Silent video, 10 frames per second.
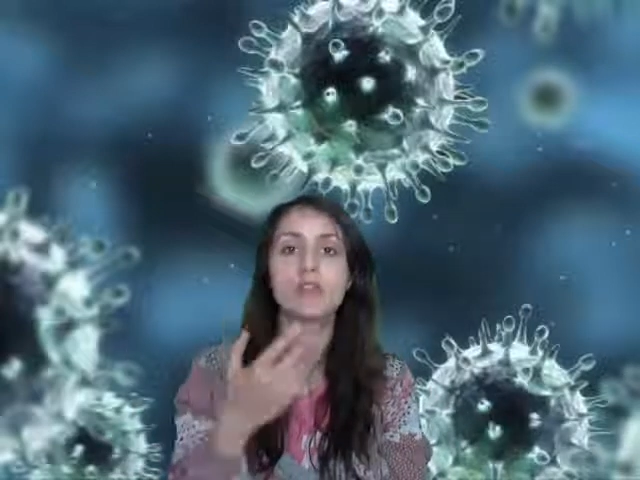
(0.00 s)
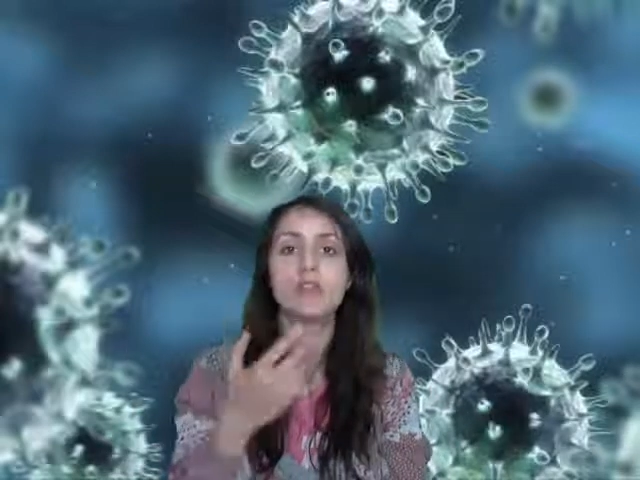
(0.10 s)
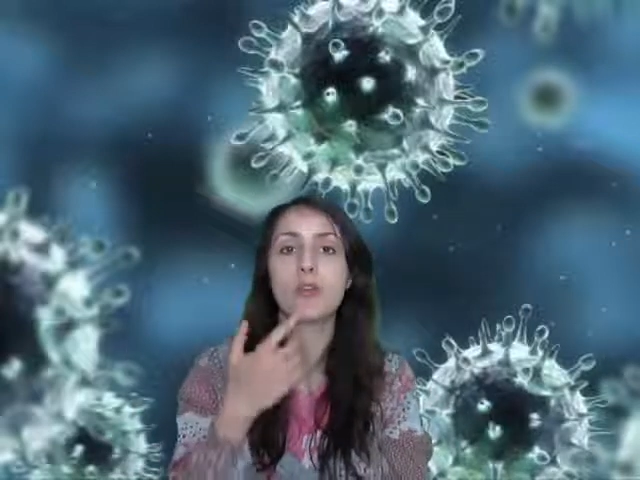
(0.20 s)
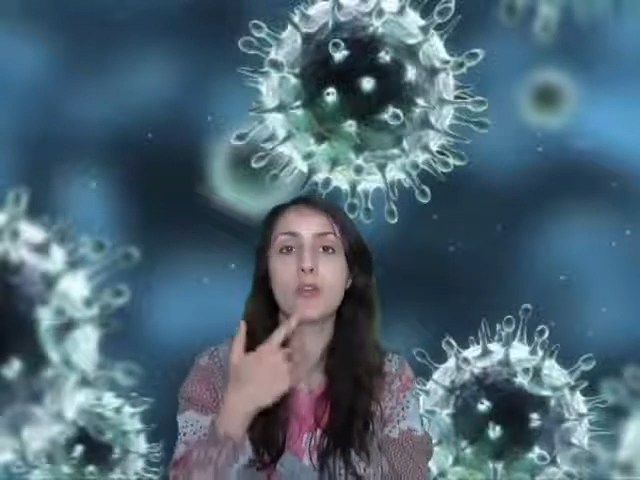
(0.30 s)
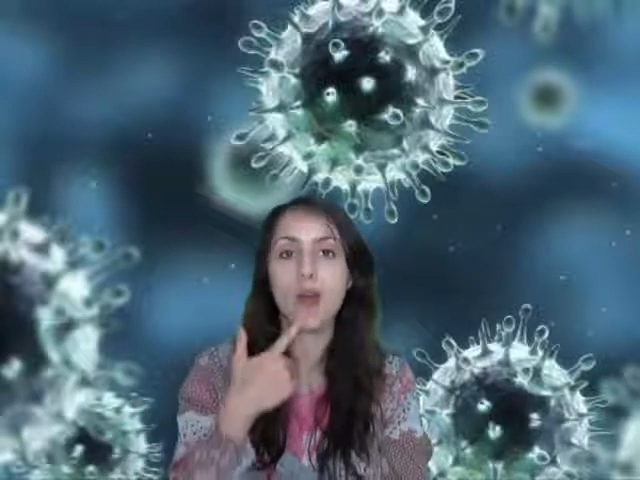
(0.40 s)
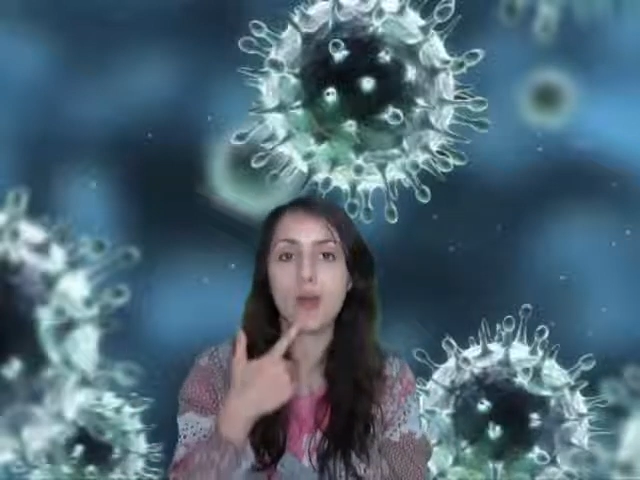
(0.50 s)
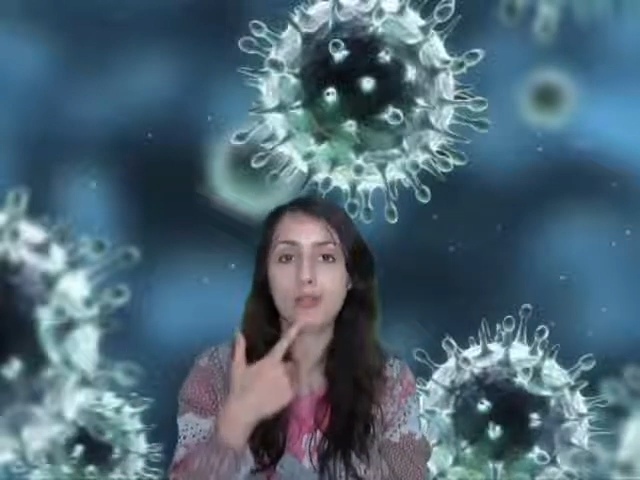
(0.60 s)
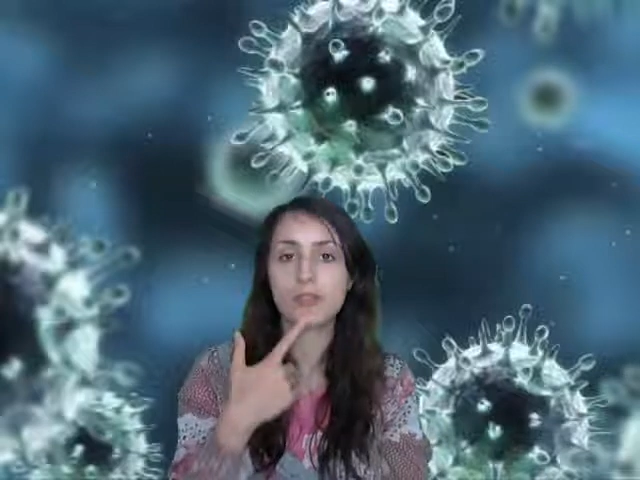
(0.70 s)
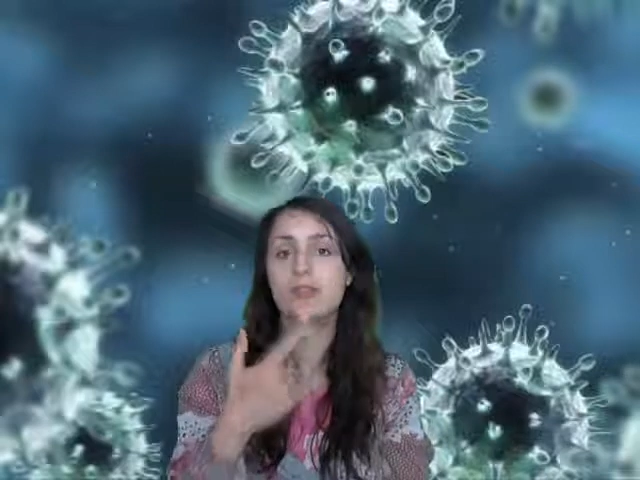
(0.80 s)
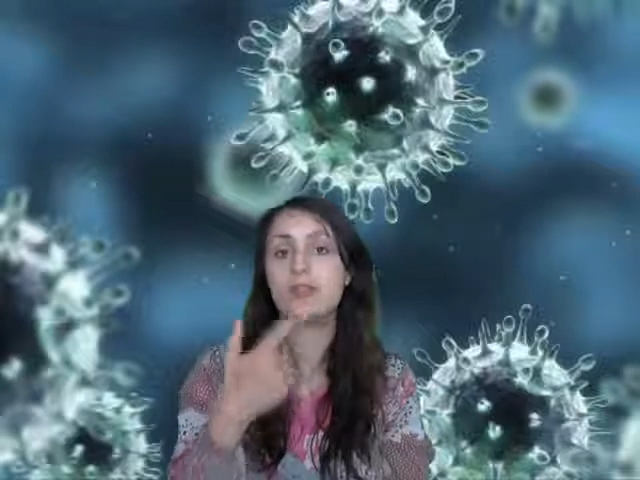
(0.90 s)
on your
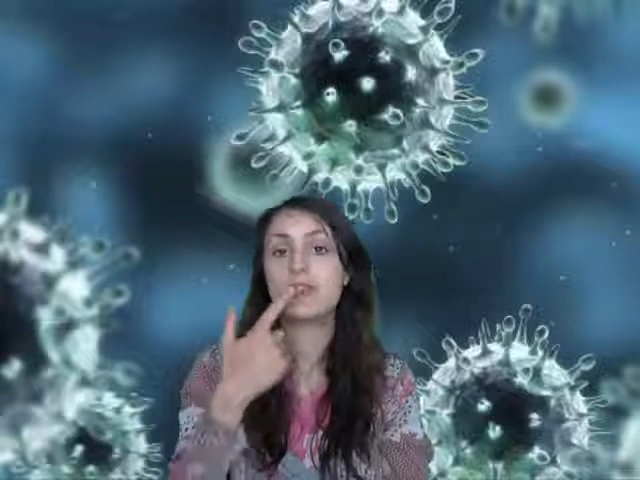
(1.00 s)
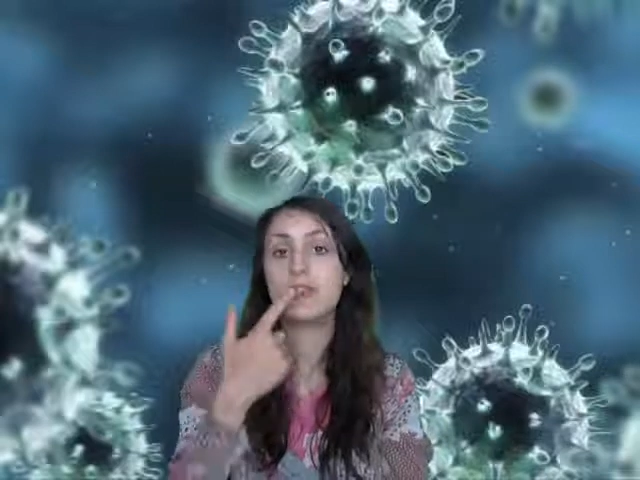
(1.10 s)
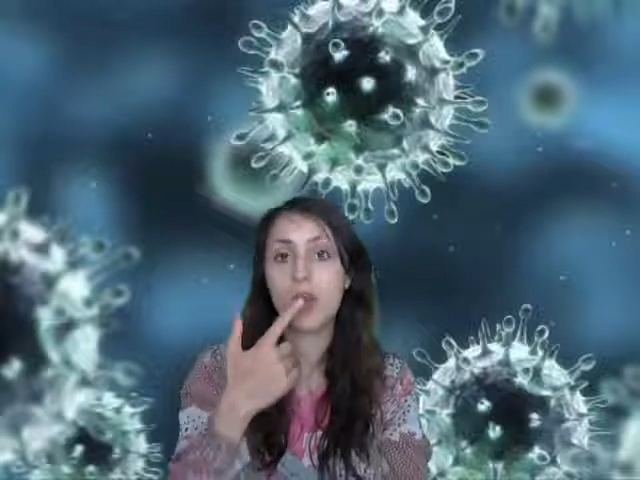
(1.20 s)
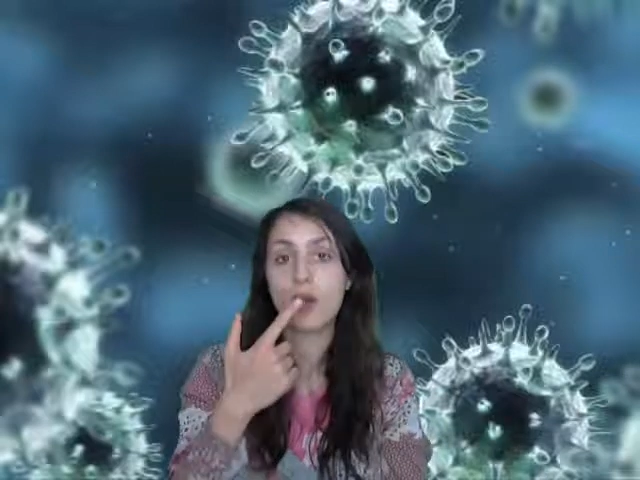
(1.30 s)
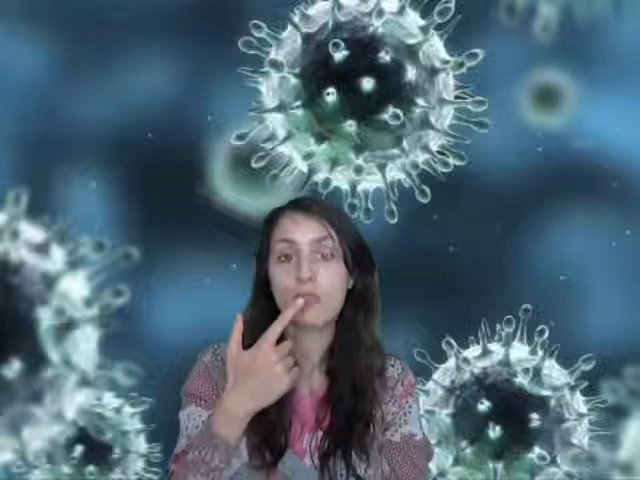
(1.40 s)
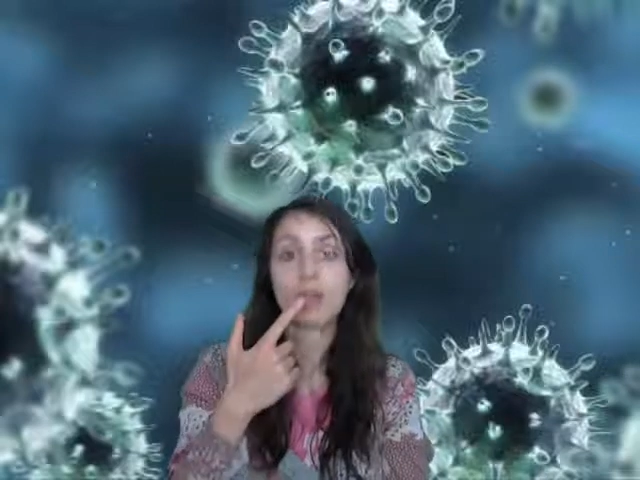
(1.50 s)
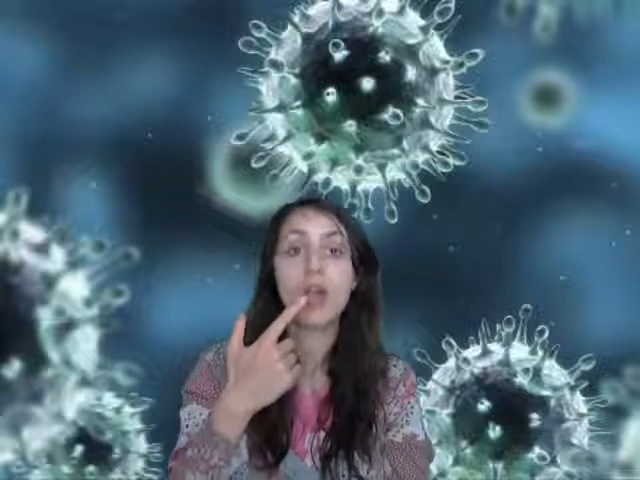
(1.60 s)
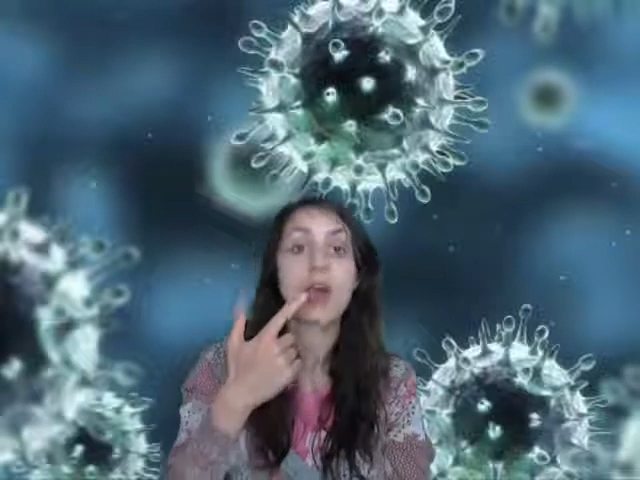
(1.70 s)
mouth, on your nose,